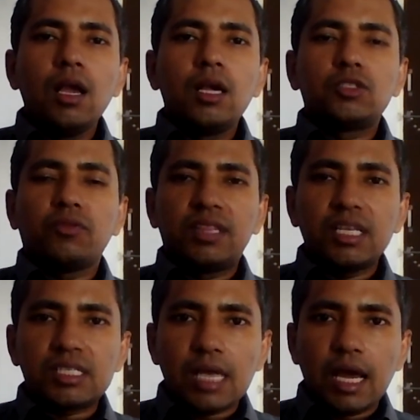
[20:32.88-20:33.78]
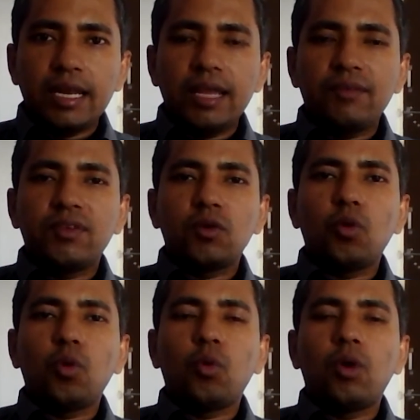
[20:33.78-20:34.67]
So with this, I leave
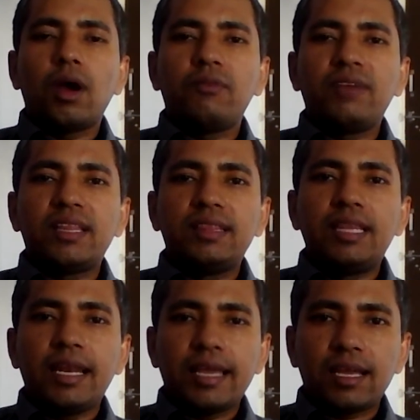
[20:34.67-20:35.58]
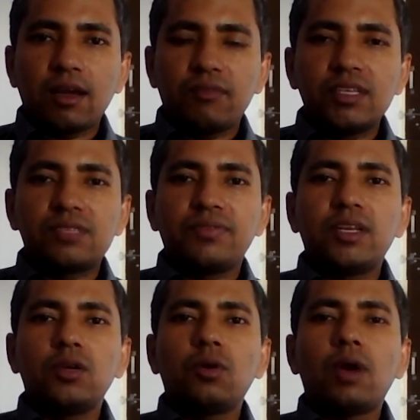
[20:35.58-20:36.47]
you with the link of this
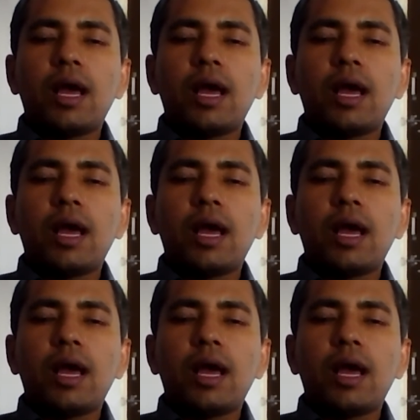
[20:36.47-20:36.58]
video,